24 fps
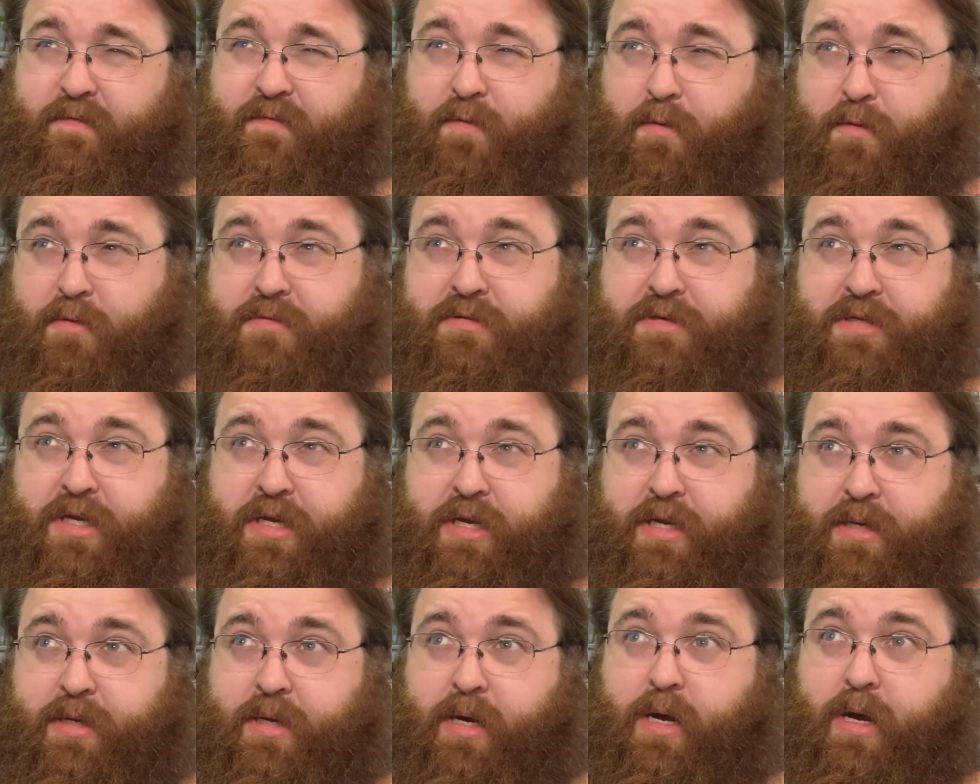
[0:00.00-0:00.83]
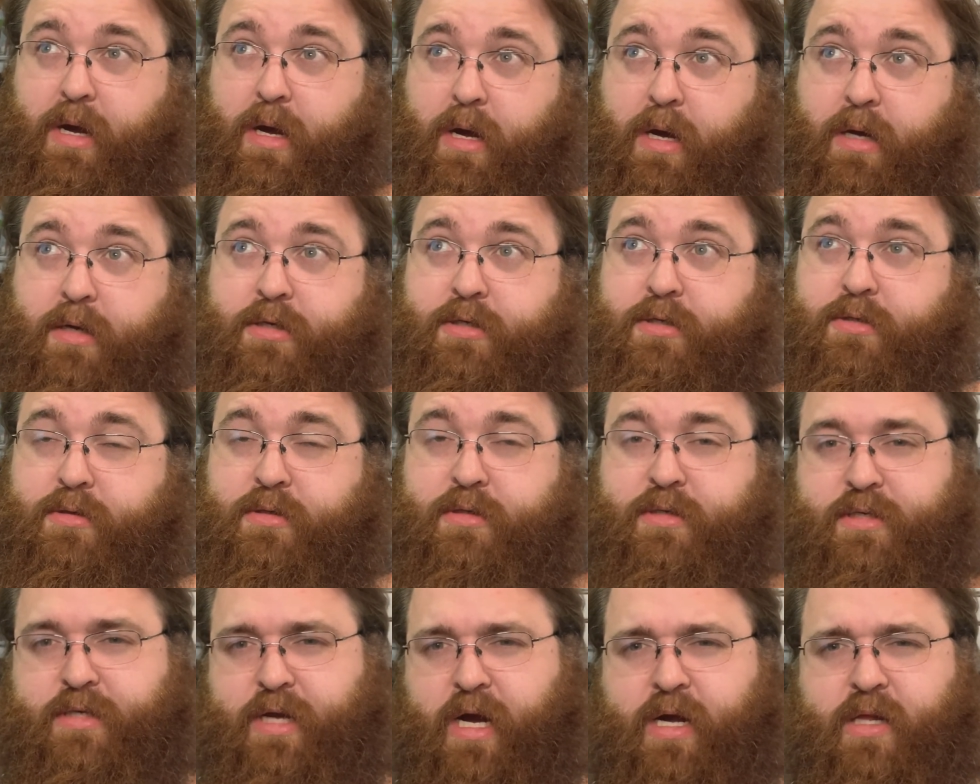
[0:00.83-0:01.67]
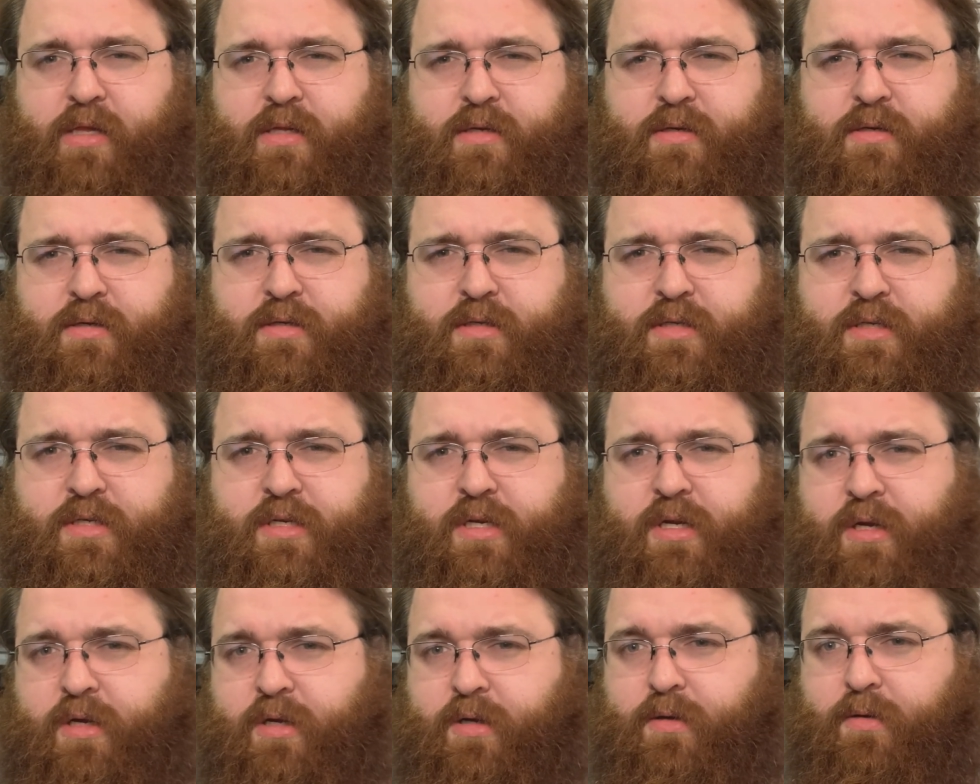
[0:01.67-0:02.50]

$1,400